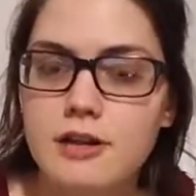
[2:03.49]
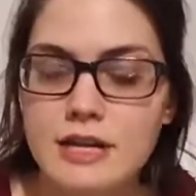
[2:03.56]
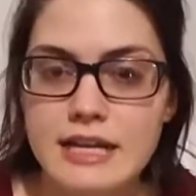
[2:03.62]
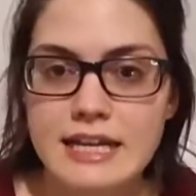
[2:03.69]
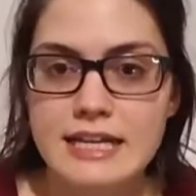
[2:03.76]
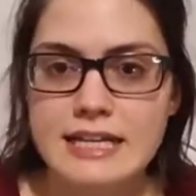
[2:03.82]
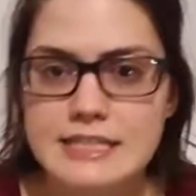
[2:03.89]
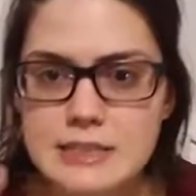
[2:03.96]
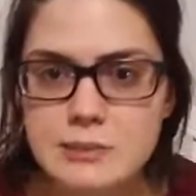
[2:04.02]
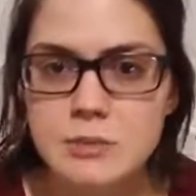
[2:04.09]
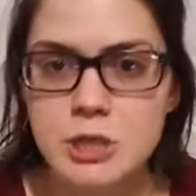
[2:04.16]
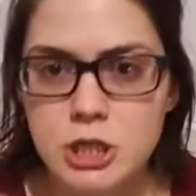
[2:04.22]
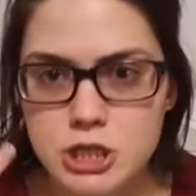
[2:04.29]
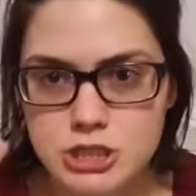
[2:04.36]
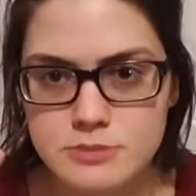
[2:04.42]
get some
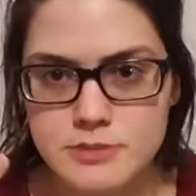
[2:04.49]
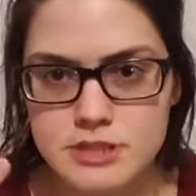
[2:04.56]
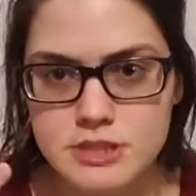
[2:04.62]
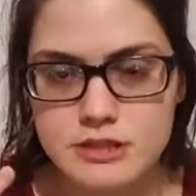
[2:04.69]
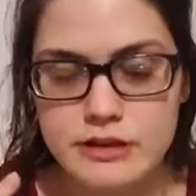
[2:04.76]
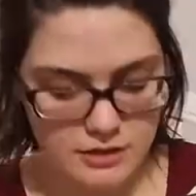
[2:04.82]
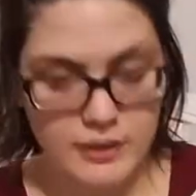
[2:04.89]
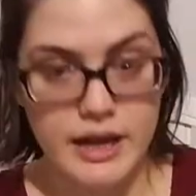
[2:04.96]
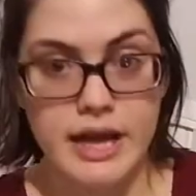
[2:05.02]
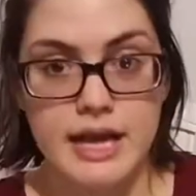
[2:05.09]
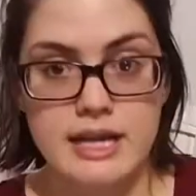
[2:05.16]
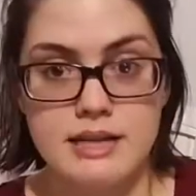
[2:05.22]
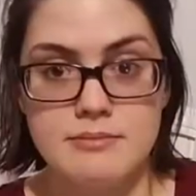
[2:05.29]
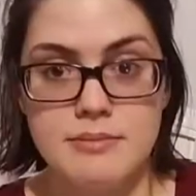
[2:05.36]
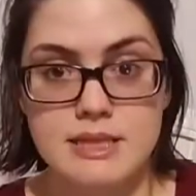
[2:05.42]
nourishment to your hair. And
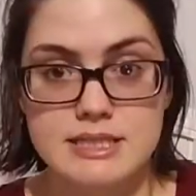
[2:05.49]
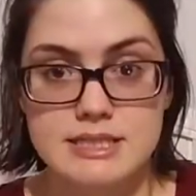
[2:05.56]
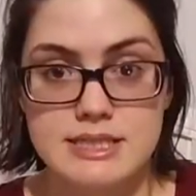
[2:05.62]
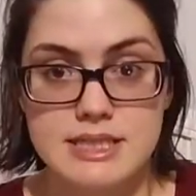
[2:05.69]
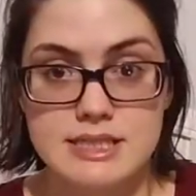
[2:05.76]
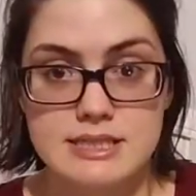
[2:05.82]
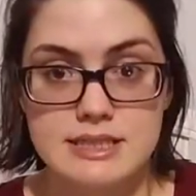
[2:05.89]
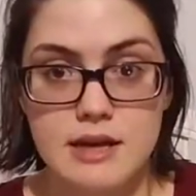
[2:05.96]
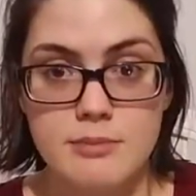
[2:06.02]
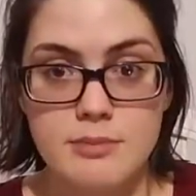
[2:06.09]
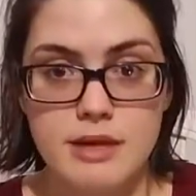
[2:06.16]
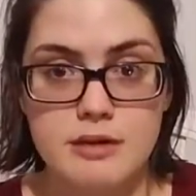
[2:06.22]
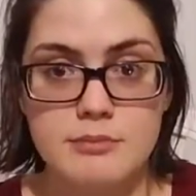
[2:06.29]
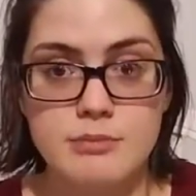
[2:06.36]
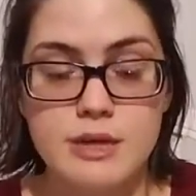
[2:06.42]
mix this up
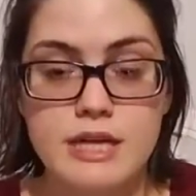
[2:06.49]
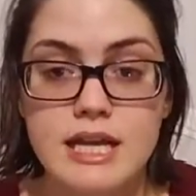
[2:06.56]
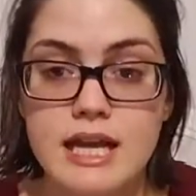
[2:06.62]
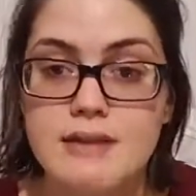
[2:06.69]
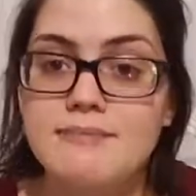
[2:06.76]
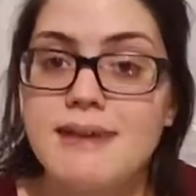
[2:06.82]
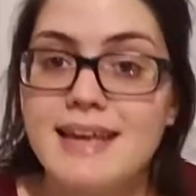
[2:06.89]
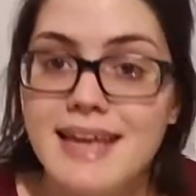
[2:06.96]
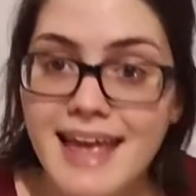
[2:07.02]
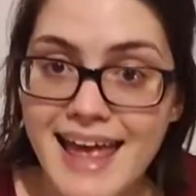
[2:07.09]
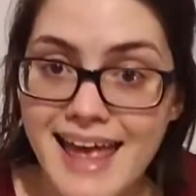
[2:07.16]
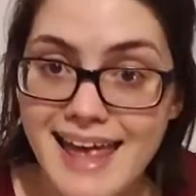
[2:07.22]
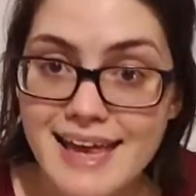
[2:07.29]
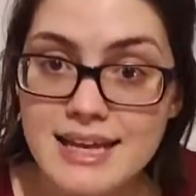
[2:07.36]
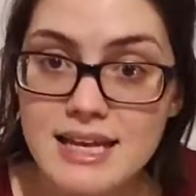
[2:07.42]
and put it in my
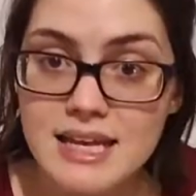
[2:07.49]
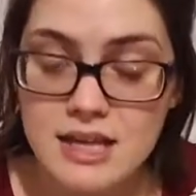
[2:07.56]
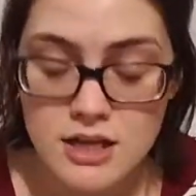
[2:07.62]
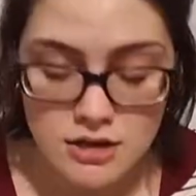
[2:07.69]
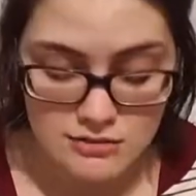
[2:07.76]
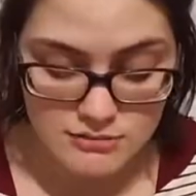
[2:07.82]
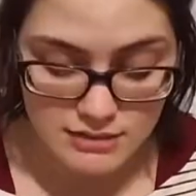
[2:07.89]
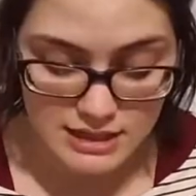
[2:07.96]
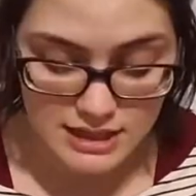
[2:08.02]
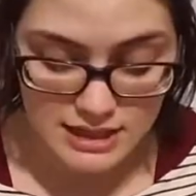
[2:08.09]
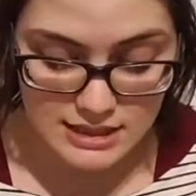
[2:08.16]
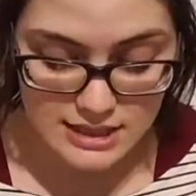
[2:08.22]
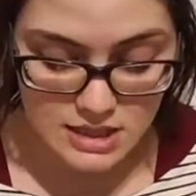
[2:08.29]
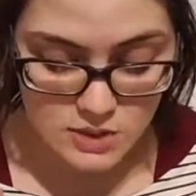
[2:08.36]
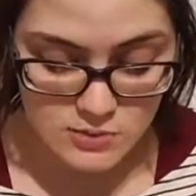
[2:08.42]
head. Really the
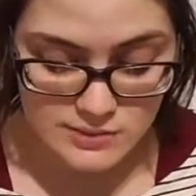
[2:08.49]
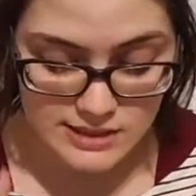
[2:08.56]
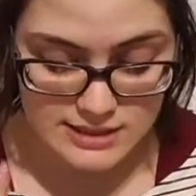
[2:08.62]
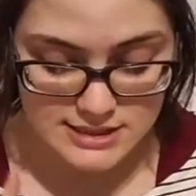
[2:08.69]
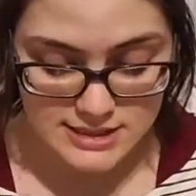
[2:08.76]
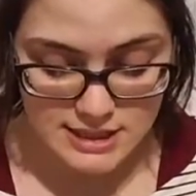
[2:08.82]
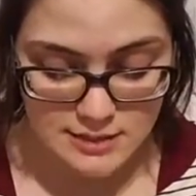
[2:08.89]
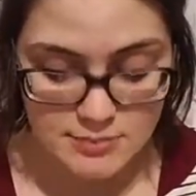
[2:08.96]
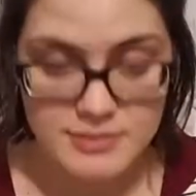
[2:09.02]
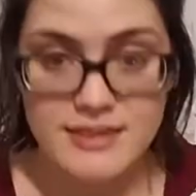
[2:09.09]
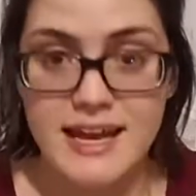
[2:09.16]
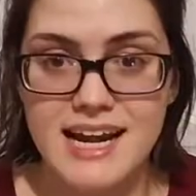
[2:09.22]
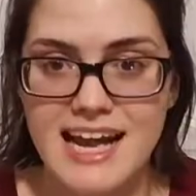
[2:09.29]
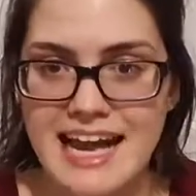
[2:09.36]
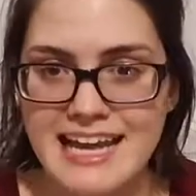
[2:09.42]
only tip that
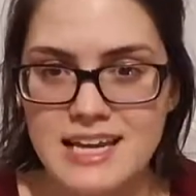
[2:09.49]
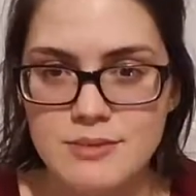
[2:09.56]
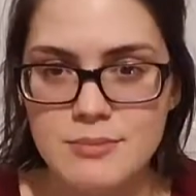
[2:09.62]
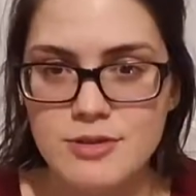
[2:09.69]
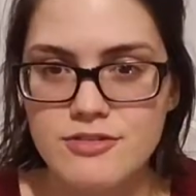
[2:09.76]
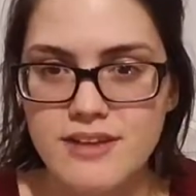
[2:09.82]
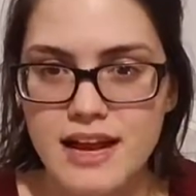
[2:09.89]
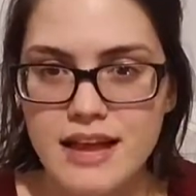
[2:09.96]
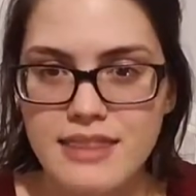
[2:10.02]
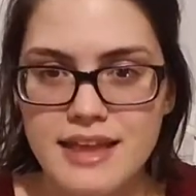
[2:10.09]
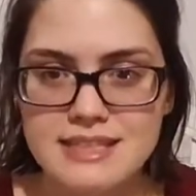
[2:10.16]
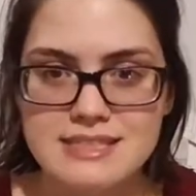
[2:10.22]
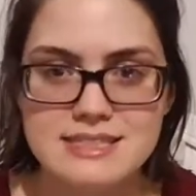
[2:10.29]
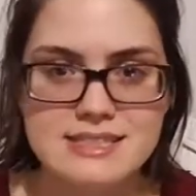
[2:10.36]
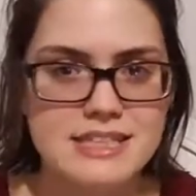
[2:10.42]
I can provide that's
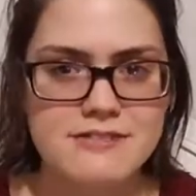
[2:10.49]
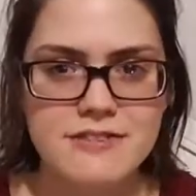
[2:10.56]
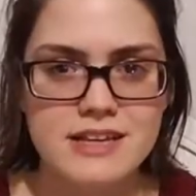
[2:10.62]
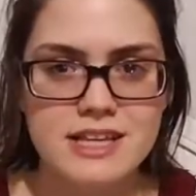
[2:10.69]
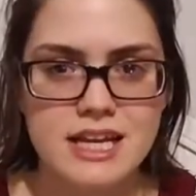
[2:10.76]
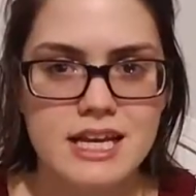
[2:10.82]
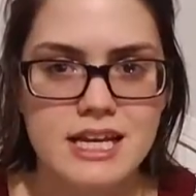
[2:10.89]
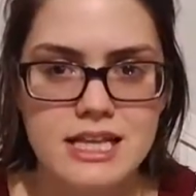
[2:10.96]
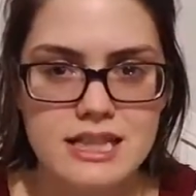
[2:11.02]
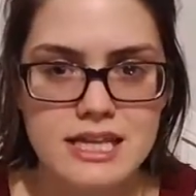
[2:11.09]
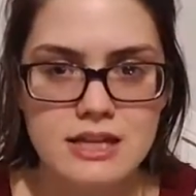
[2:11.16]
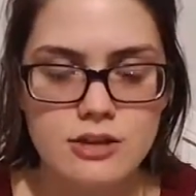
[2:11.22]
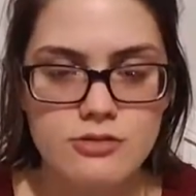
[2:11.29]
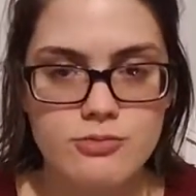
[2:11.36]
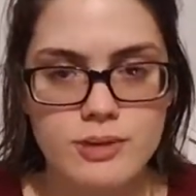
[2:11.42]
different than anything
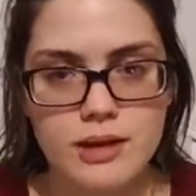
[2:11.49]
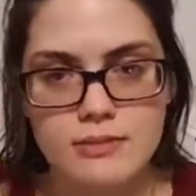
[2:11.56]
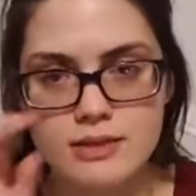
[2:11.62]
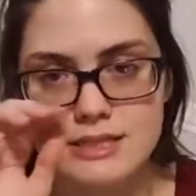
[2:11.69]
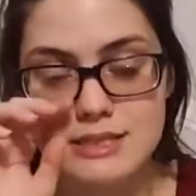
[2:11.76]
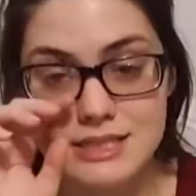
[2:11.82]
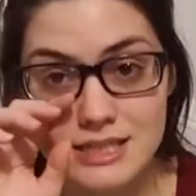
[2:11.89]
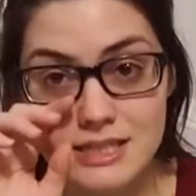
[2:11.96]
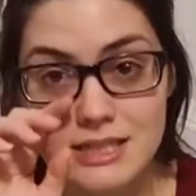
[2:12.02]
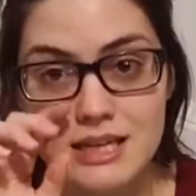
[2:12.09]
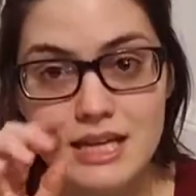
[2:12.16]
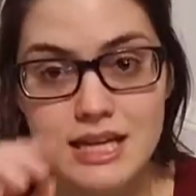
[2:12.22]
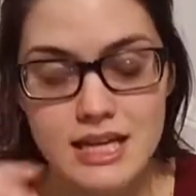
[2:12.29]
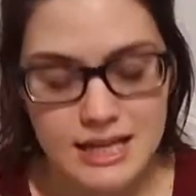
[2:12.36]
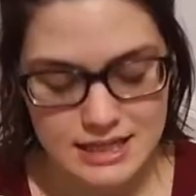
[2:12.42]
you've probably seen
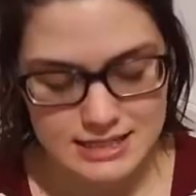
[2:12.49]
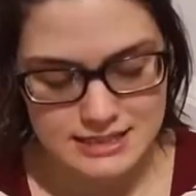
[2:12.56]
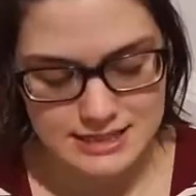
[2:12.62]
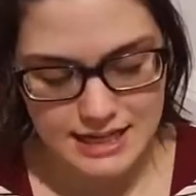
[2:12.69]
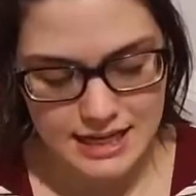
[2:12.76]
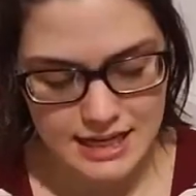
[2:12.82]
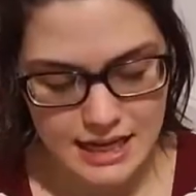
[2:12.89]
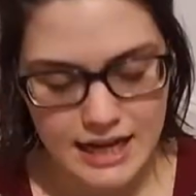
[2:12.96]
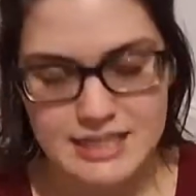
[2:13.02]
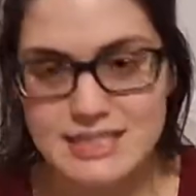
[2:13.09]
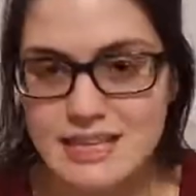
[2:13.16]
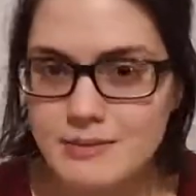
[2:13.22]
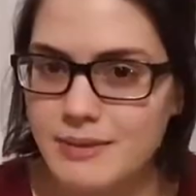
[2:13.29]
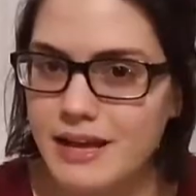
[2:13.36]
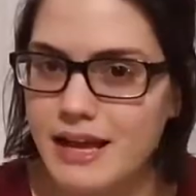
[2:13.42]
is that I take
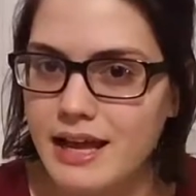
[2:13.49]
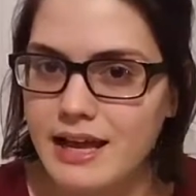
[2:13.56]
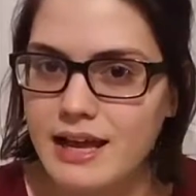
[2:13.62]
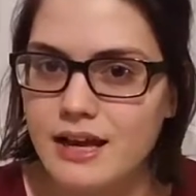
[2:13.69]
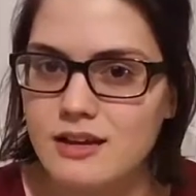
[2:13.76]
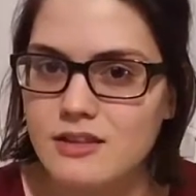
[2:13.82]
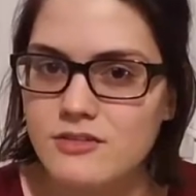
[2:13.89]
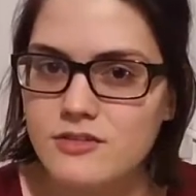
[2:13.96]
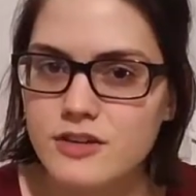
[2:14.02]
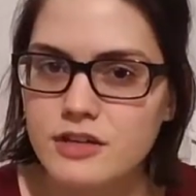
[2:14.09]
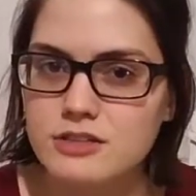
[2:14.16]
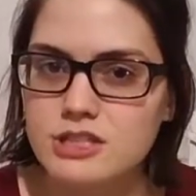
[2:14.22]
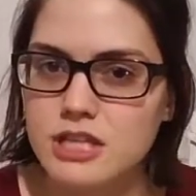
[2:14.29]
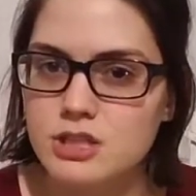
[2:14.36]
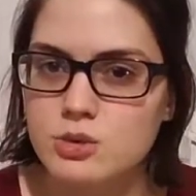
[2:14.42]
my egg out of the fridge
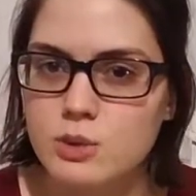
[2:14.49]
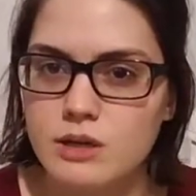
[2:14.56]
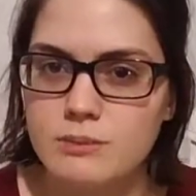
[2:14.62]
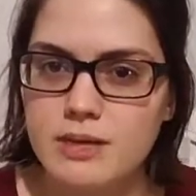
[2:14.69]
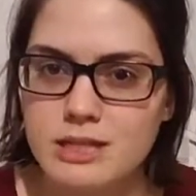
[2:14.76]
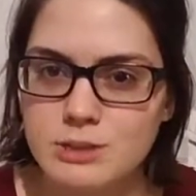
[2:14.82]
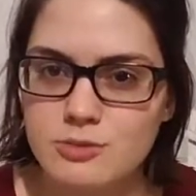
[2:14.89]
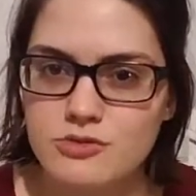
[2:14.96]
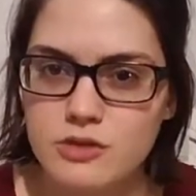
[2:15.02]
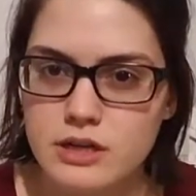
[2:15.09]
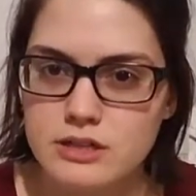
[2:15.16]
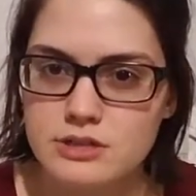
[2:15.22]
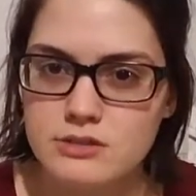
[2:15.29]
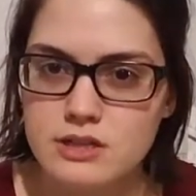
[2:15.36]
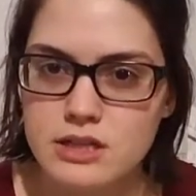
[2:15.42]
like 20 minutes before I do
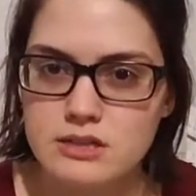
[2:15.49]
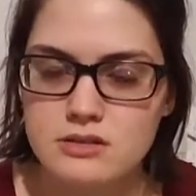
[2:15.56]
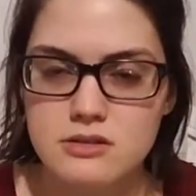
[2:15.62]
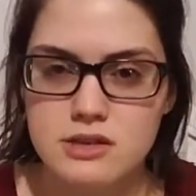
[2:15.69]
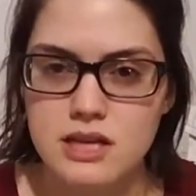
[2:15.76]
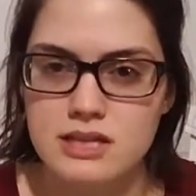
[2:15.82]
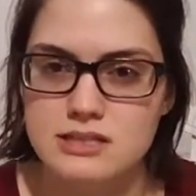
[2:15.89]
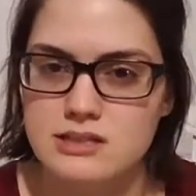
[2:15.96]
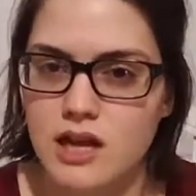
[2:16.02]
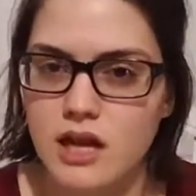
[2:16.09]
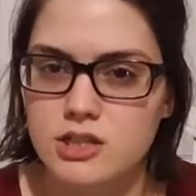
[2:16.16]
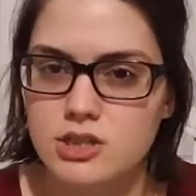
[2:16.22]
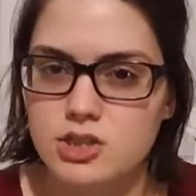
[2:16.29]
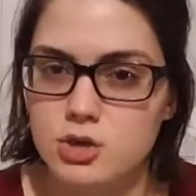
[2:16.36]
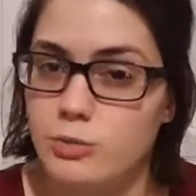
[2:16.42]
this so that it's not
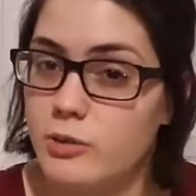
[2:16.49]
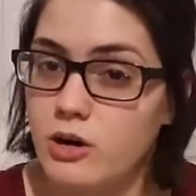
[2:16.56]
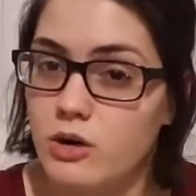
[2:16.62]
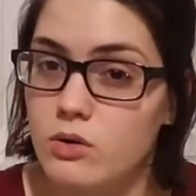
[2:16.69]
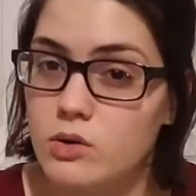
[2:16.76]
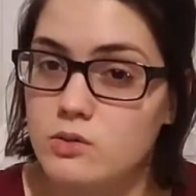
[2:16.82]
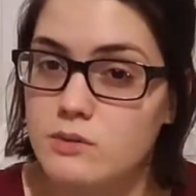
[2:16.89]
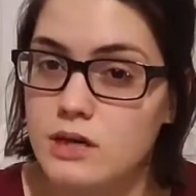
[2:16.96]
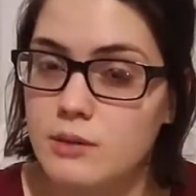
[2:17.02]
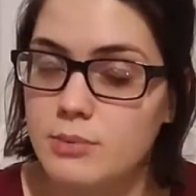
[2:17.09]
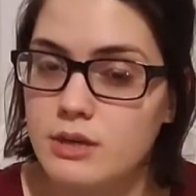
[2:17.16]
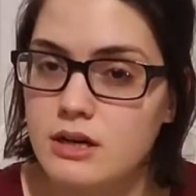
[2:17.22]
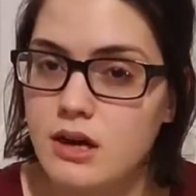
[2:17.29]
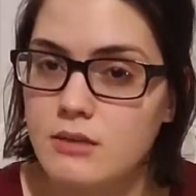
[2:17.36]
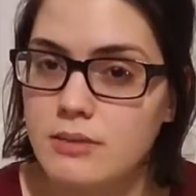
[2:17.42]
super cold when I put it
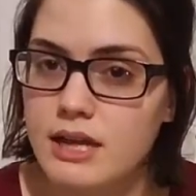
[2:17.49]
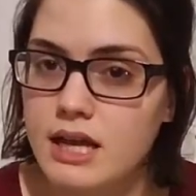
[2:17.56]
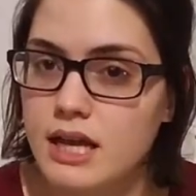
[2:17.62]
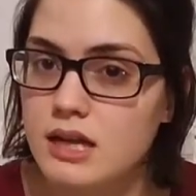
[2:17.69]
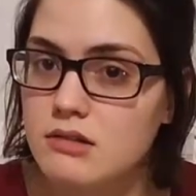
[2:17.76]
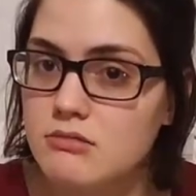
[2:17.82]
on my head.